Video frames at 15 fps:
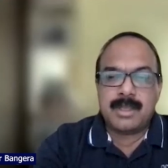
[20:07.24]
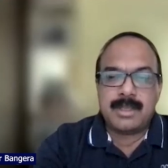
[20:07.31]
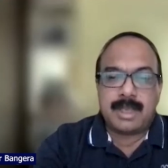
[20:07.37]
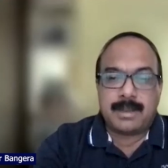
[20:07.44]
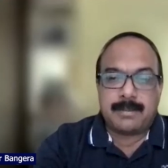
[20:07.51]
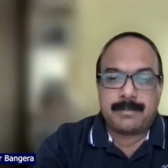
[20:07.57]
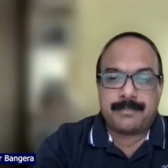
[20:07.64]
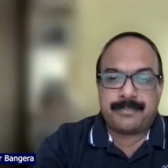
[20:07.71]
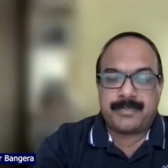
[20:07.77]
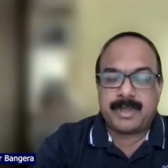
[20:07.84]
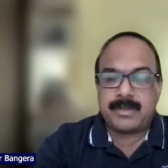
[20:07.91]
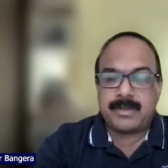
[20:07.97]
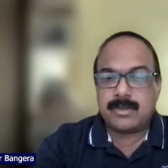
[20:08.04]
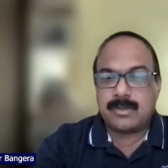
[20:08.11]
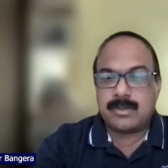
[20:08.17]
yeah
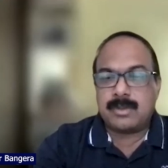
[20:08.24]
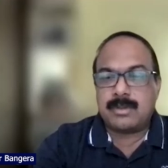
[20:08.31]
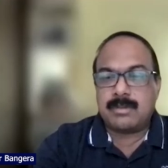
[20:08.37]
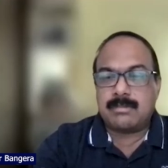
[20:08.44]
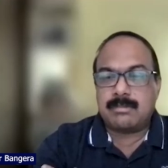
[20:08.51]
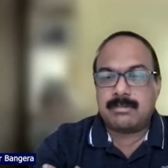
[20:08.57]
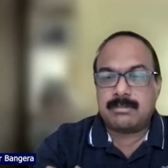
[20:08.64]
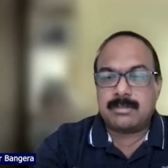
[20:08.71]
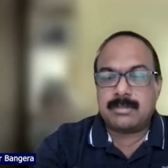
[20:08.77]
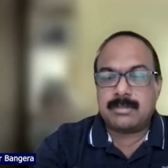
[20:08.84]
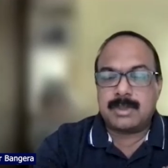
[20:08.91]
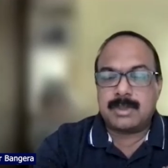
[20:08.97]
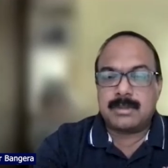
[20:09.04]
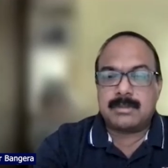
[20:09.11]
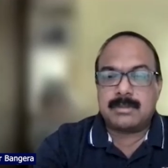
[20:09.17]
so uh,
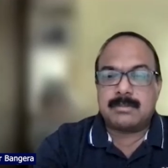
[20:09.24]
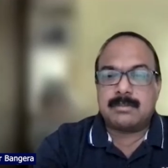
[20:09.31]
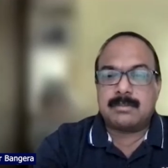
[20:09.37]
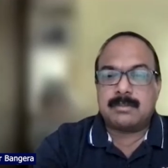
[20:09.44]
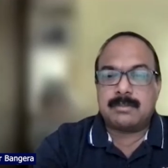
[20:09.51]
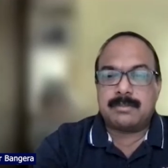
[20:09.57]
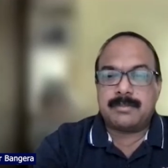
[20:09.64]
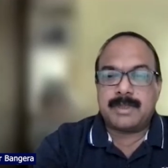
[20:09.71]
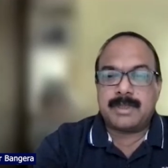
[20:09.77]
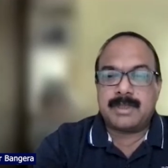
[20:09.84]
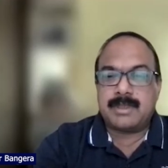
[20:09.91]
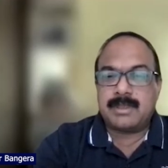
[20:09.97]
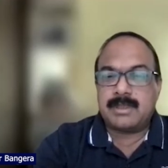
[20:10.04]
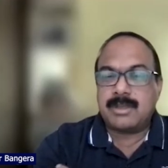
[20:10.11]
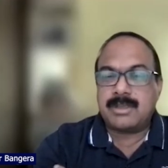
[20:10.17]

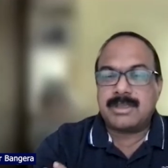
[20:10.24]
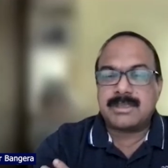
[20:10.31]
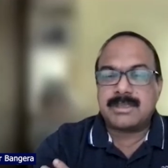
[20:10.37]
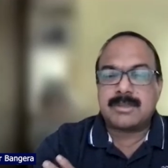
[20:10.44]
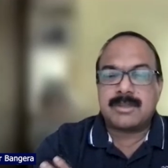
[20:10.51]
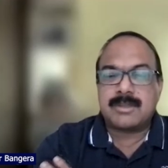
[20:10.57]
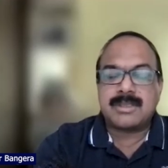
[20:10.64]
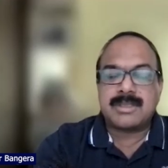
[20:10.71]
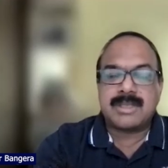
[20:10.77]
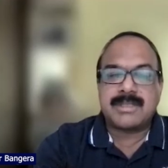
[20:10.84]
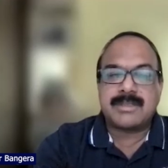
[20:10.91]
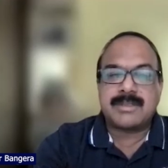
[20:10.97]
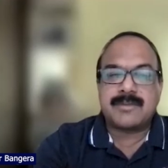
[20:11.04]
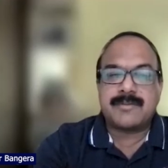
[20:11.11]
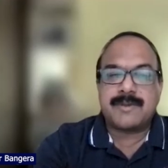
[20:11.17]
not just
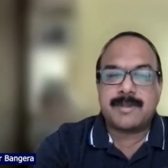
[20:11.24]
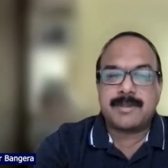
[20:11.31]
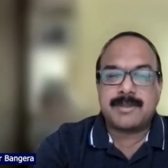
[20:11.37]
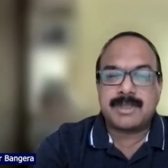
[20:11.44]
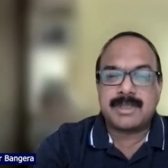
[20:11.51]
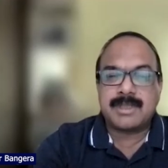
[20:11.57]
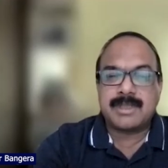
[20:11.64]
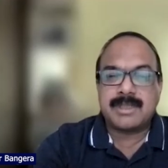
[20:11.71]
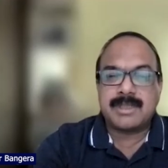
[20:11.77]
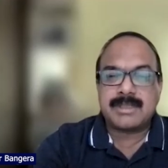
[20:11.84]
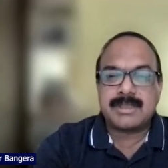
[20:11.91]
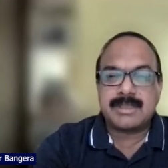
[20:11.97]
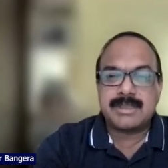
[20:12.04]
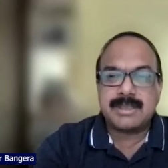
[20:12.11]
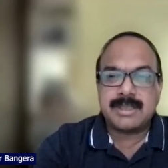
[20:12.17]
concentration of pharmaceutical
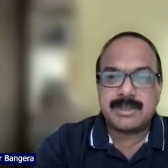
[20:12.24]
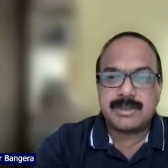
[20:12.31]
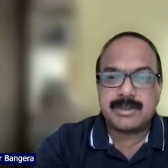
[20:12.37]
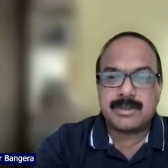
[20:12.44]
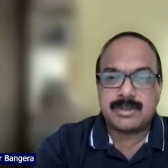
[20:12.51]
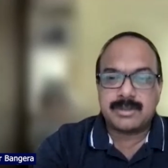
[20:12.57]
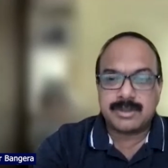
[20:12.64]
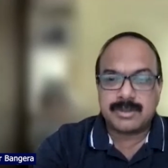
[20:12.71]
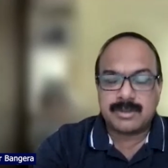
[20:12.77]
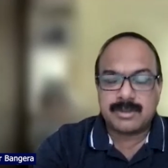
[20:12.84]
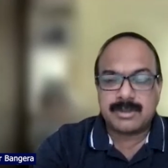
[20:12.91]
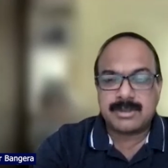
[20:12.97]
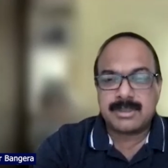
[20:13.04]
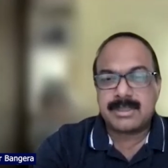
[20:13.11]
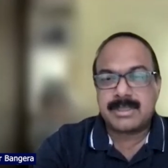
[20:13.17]
industry they should also
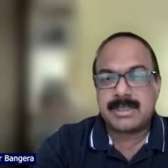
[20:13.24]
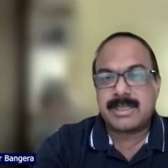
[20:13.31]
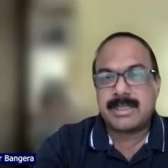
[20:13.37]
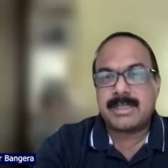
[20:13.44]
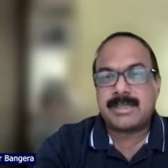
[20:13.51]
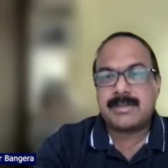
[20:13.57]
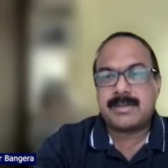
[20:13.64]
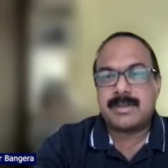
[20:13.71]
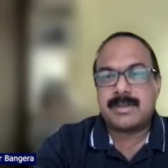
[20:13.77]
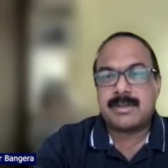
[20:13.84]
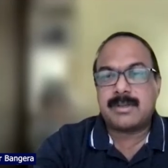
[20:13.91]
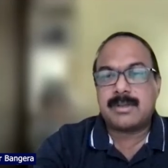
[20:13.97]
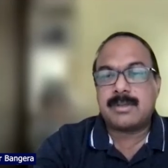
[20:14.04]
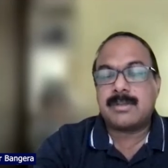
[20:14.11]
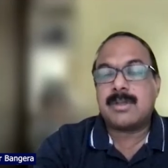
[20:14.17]
concentrate uh,
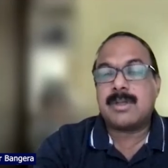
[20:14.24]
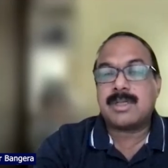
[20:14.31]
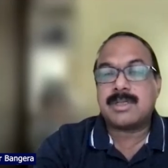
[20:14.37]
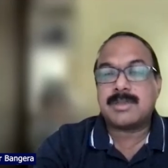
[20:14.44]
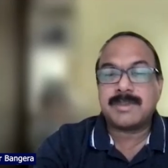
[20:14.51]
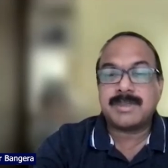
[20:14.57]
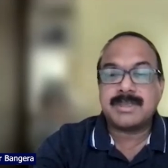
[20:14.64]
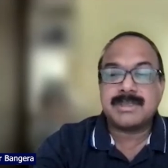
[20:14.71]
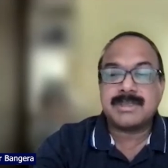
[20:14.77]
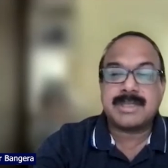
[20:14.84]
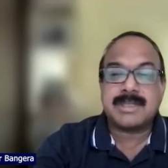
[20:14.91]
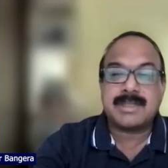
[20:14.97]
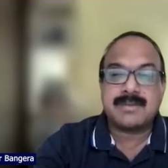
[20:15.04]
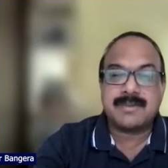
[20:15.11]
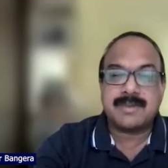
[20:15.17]
on the hospitals
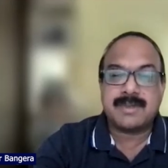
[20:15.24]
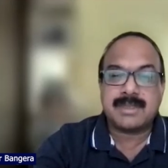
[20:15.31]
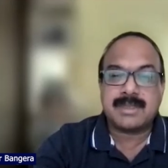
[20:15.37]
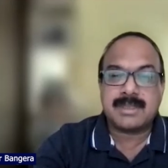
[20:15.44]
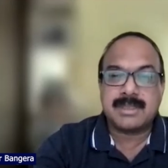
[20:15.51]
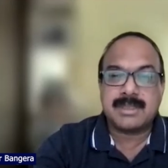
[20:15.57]
that they work